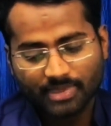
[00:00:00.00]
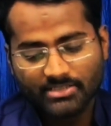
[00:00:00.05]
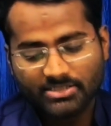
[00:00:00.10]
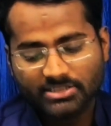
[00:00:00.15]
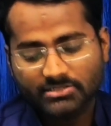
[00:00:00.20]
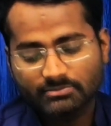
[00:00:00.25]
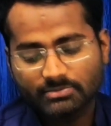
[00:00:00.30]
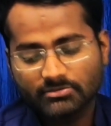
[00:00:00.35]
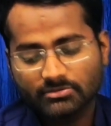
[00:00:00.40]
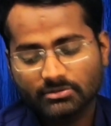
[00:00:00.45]

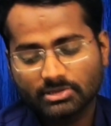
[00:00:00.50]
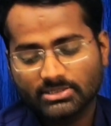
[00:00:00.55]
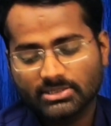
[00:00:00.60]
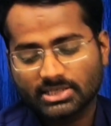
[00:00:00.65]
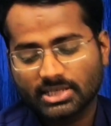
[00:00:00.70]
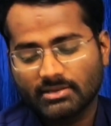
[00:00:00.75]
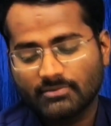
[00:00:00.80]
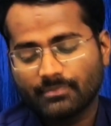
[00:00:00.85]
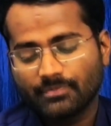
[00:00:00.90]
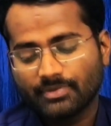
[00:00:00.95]
st madhu
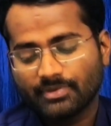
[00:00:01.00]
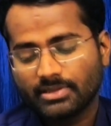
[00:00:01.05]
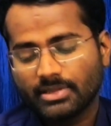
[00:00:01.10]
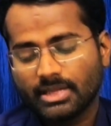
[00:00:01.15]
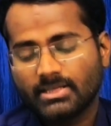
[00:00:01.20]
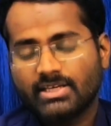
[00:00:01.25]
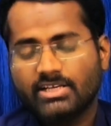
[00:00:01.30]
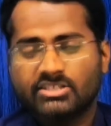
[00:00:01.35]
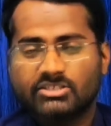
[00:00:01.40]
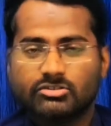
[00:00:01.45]
kasaya,
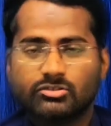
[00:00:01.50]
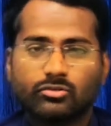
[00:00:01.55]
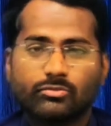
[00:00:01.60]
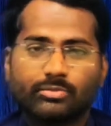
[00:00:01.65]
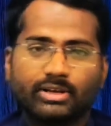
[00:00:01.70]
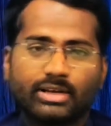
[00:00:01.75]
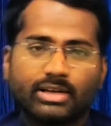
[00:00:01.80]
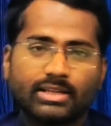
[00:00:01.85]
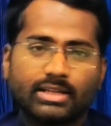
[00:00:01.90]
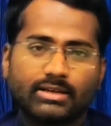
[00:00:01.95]
that
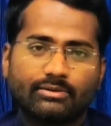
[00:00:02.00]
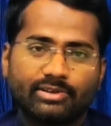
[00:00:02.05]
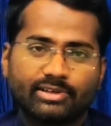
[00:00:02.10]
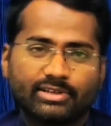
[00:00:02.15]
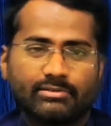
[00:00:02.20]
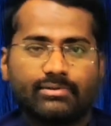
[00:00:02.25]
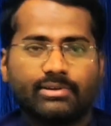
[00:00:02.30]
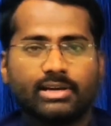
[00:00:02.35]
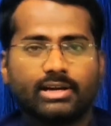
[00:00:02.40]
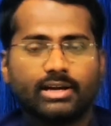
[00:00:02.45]
Krishnan Mila, that
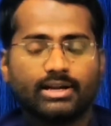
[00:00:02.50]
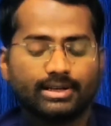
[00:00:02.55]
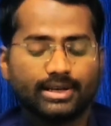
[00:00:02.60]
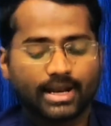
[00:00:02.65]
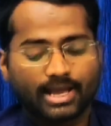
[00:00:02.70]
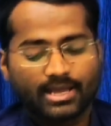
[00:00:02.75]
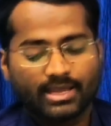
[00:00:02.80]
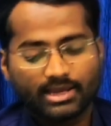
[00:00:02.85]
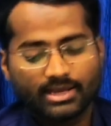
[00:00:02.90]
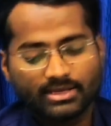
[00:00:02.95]
we call
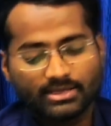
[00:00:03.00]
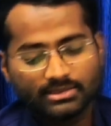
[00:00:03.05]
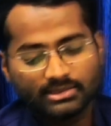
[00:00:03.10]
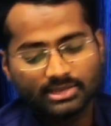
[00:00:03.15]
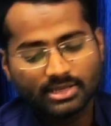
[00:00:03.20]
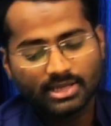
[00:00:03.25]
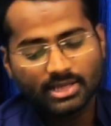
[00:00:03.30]
dry eye,